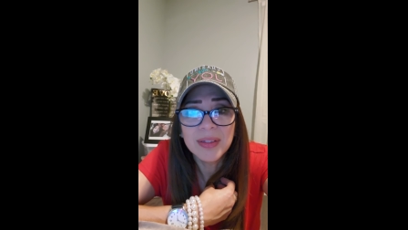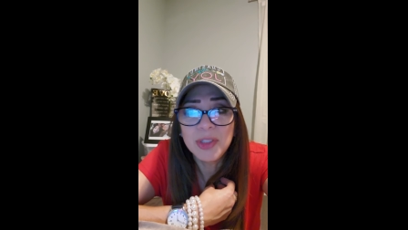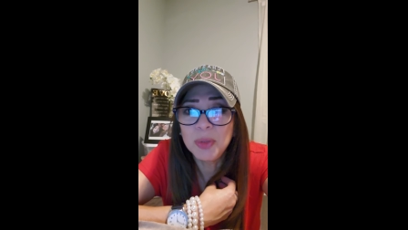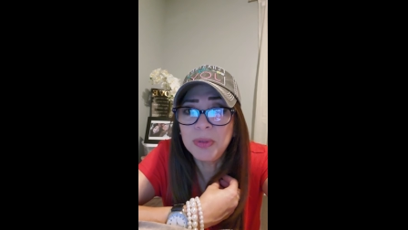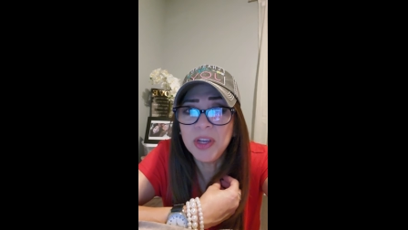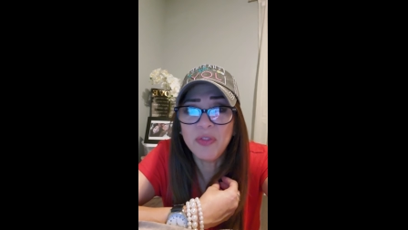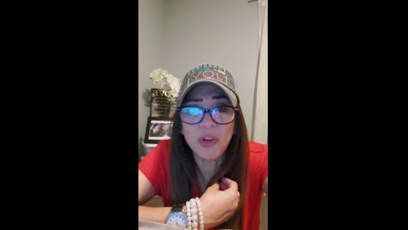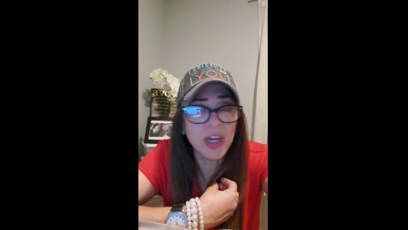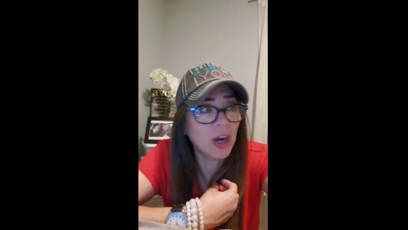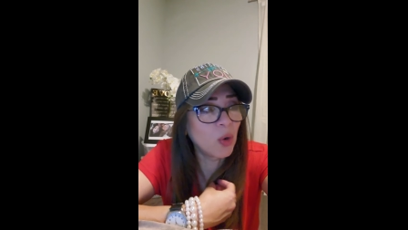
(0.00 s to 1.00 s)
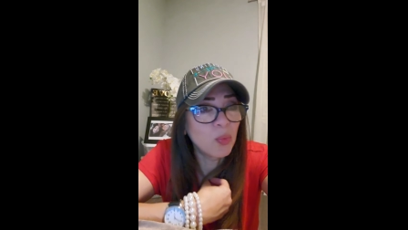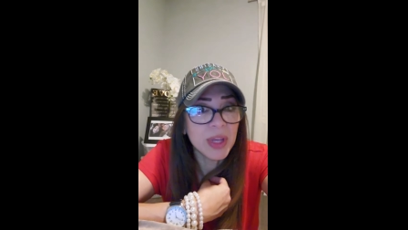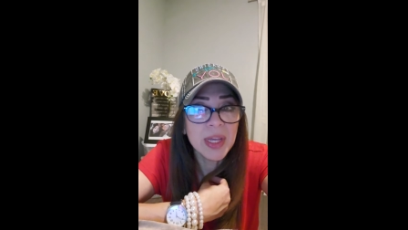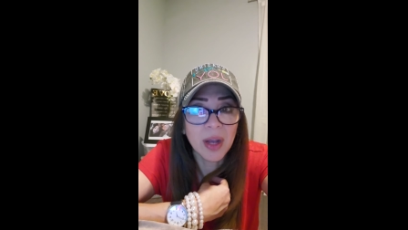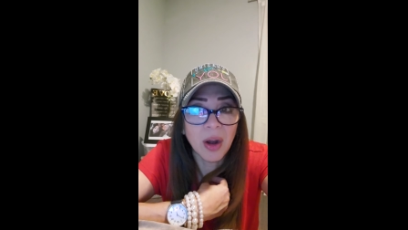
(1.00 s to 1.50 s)
To be afraid, are
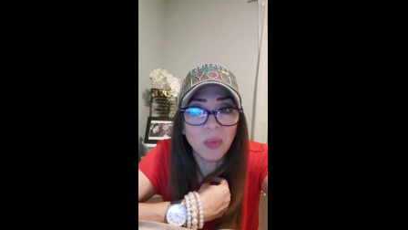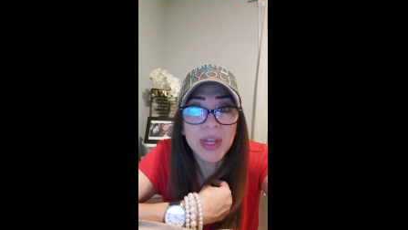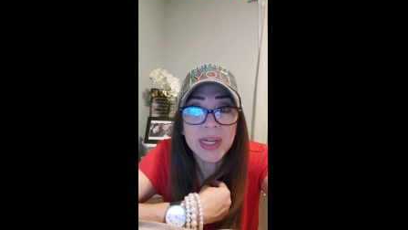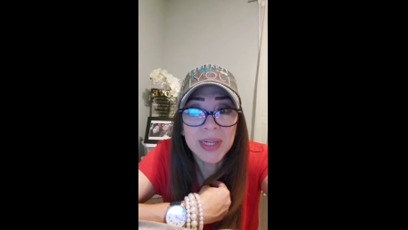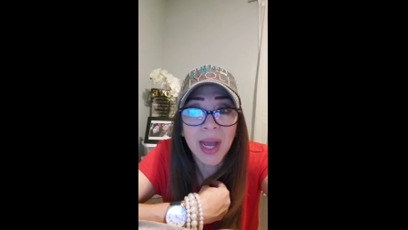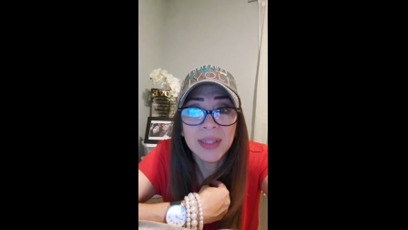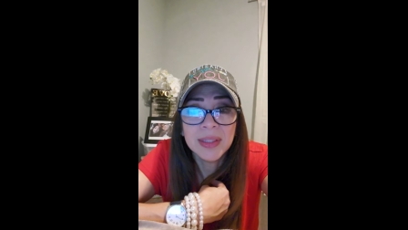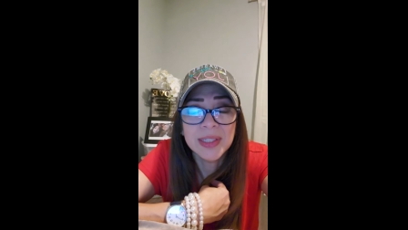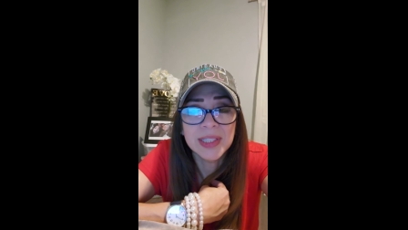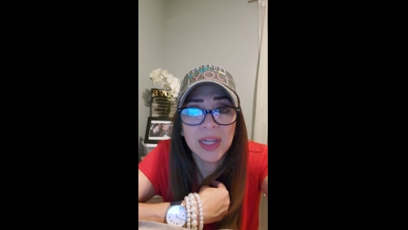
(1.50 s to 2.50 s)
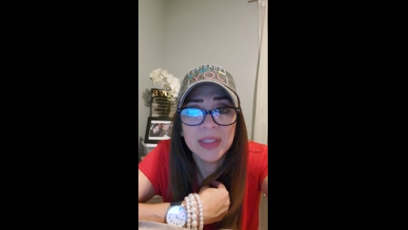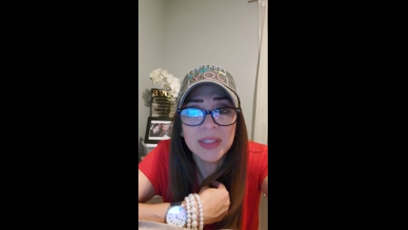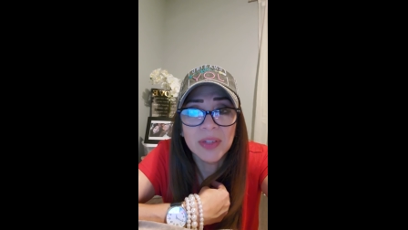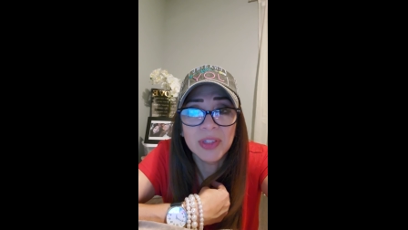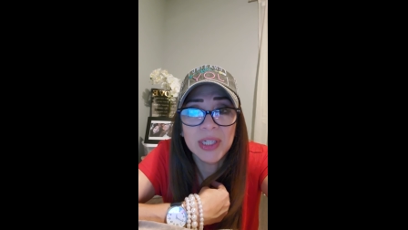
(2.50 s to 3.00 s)
we are we not the
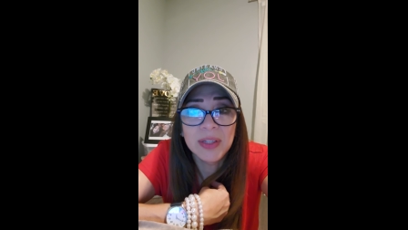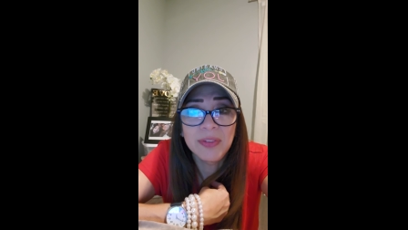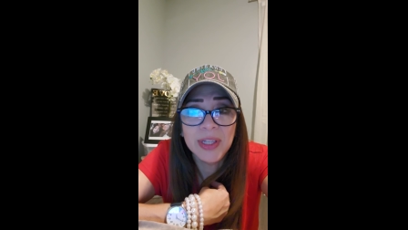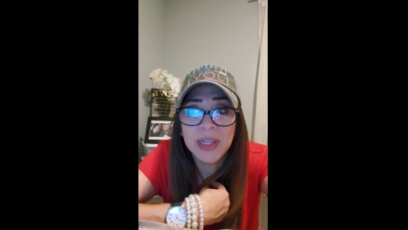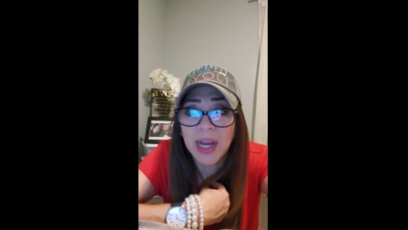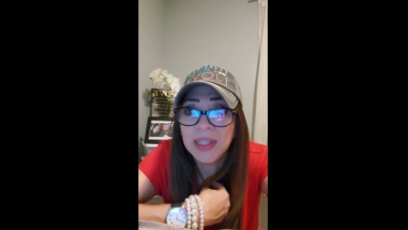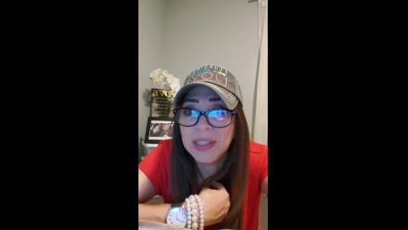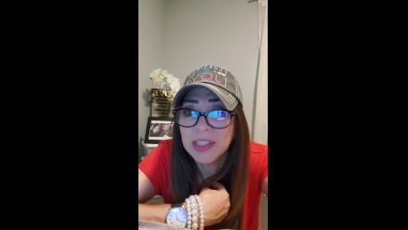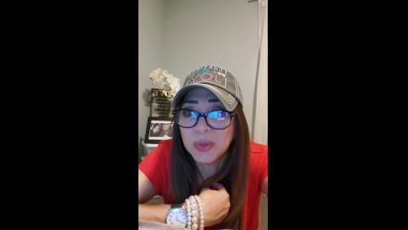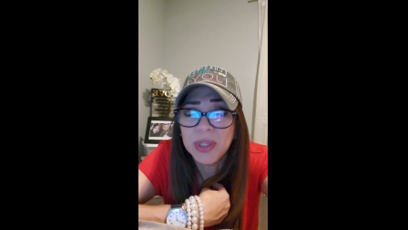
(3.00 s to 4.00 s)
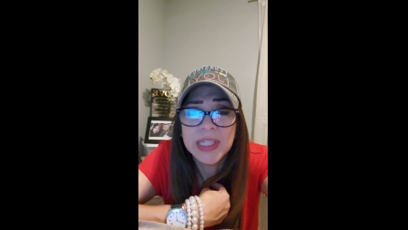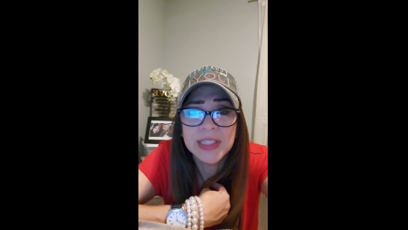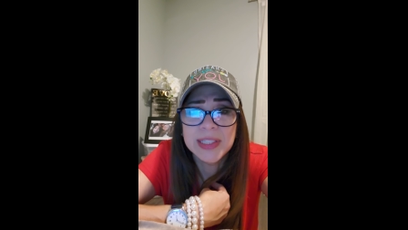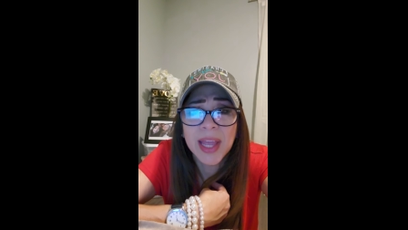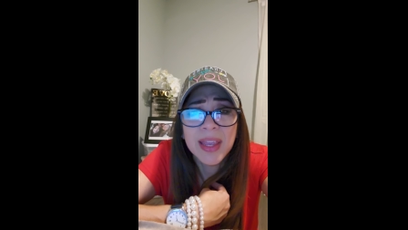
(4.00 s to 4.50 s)
sons of the living God? That's what
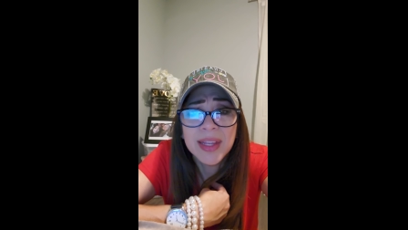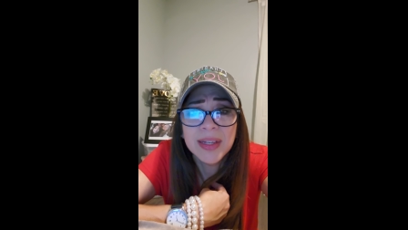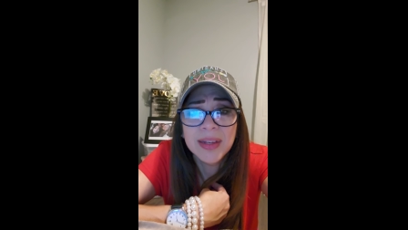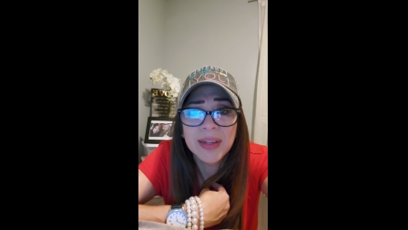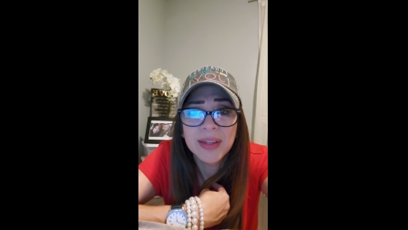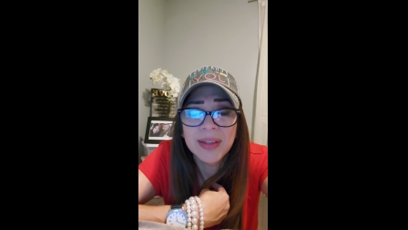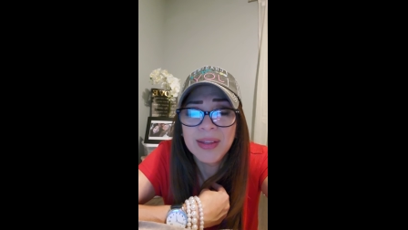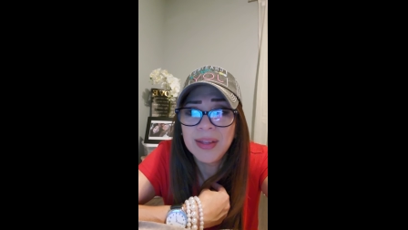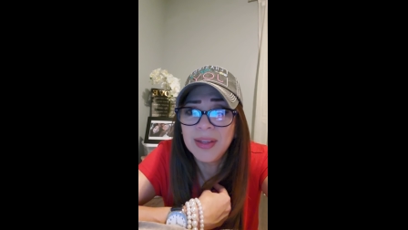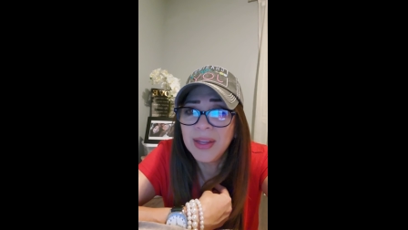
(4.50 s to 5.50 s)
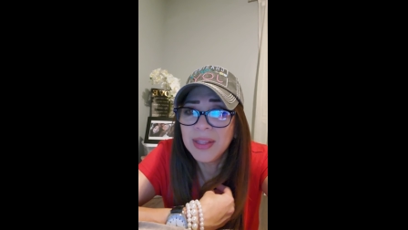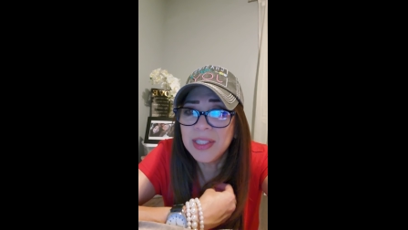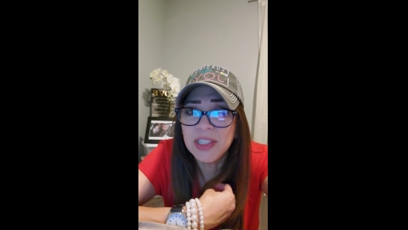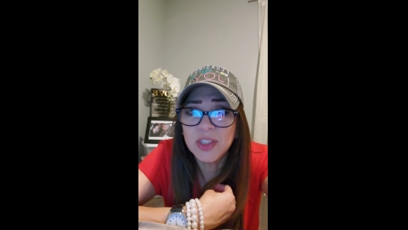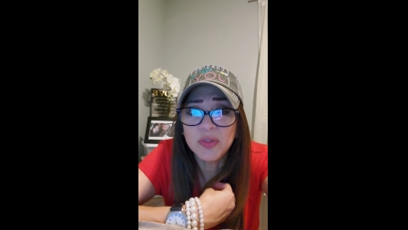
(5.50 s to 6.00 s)
he's saying.
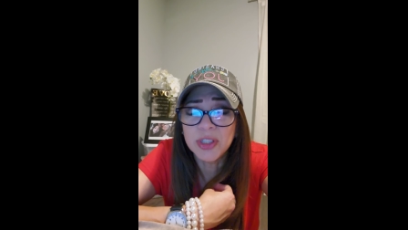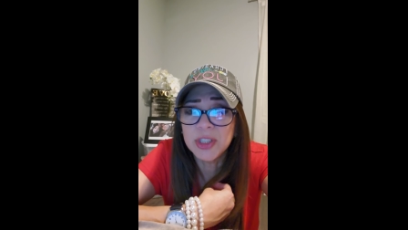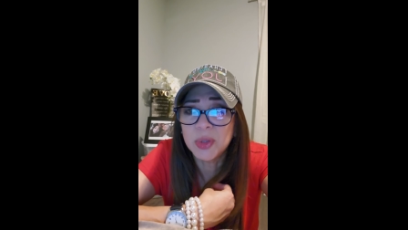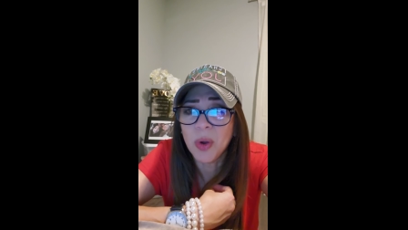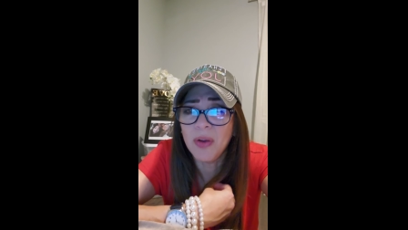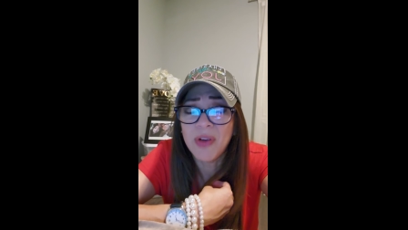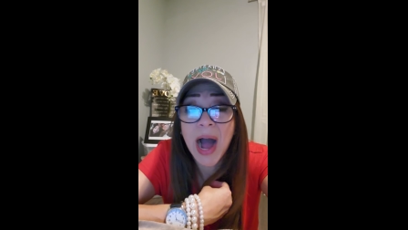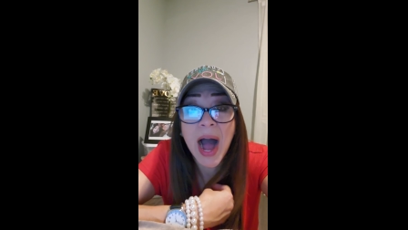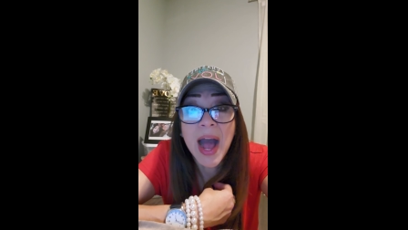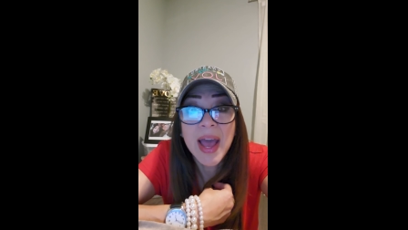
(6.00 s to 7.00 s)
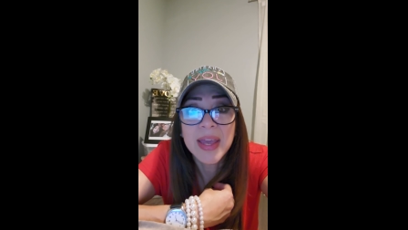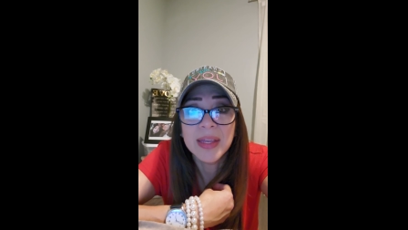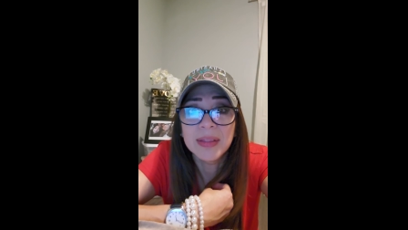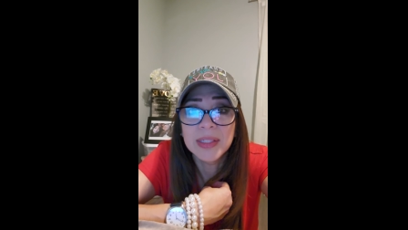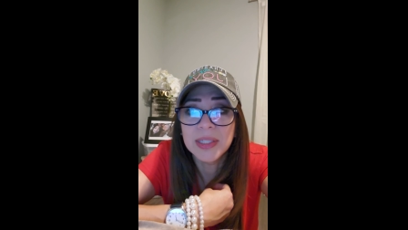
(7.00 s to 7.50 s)
This is verse 12.
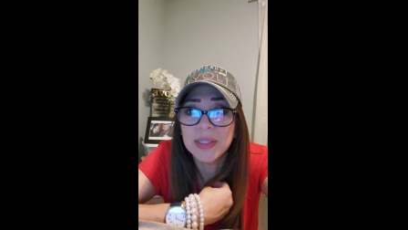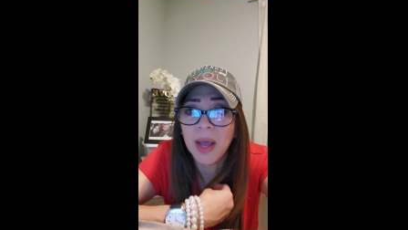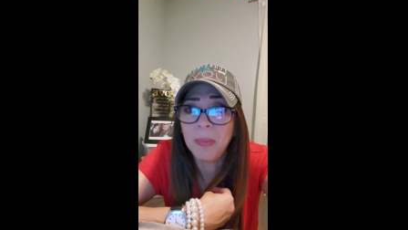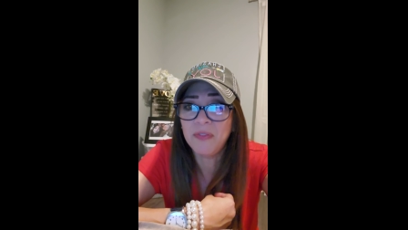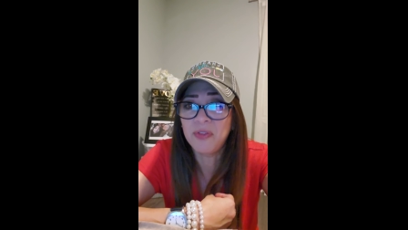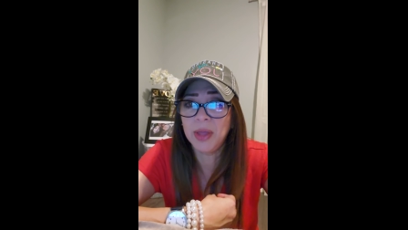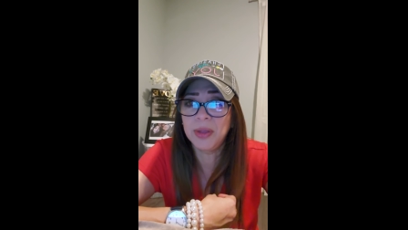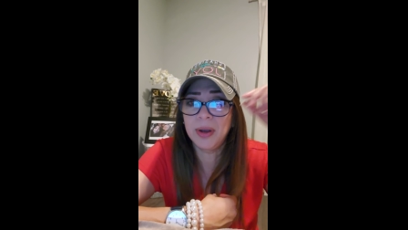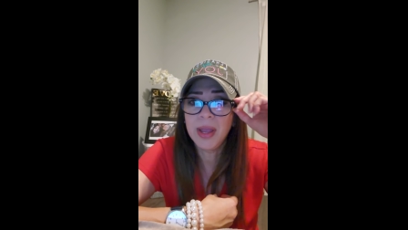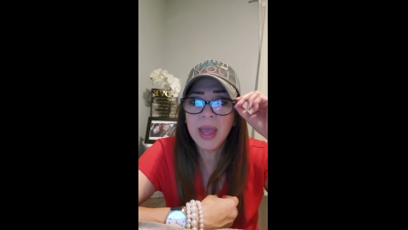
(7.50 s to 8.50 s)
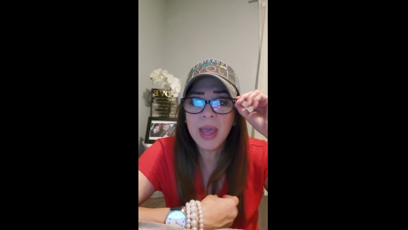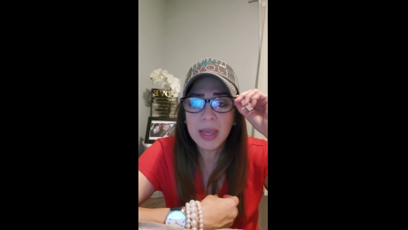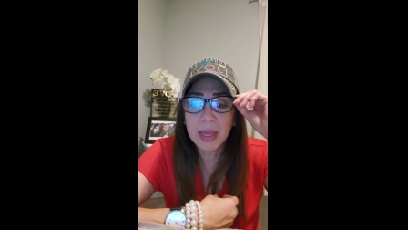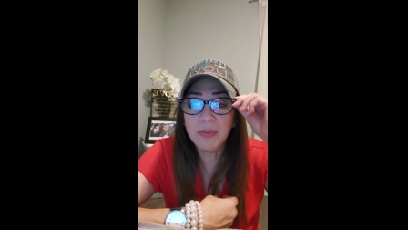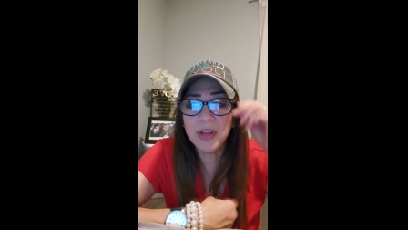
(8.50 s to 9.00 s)
I, this is Abba Father,
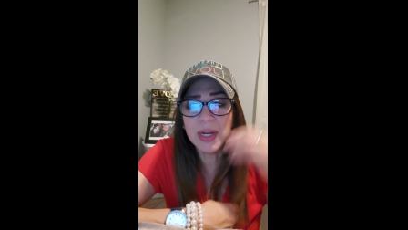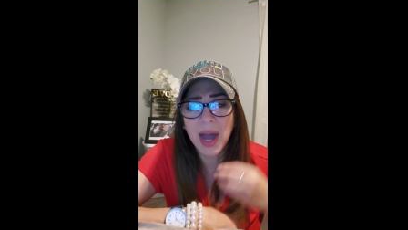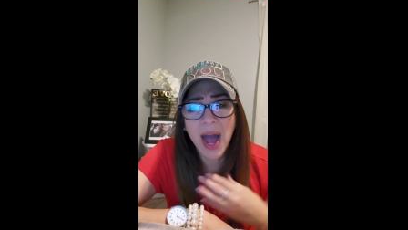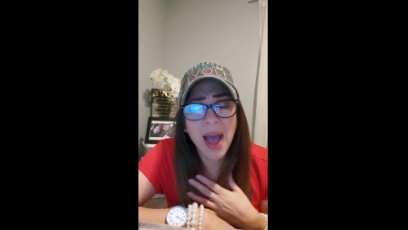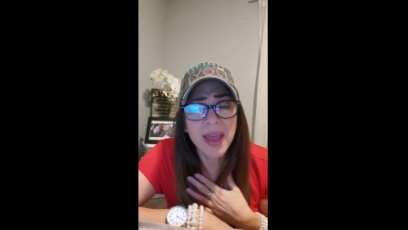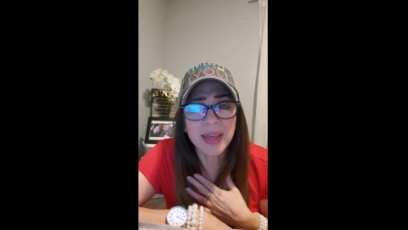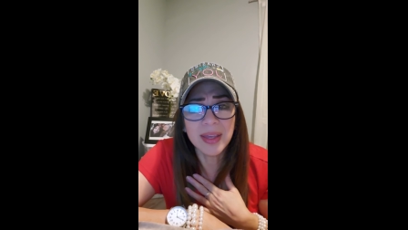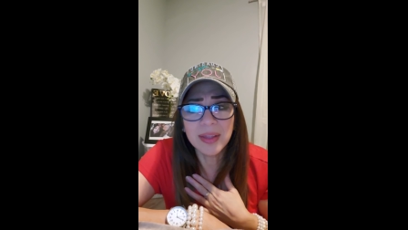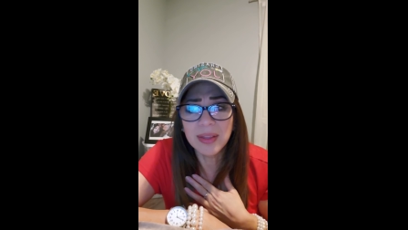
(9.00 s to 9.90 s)
even I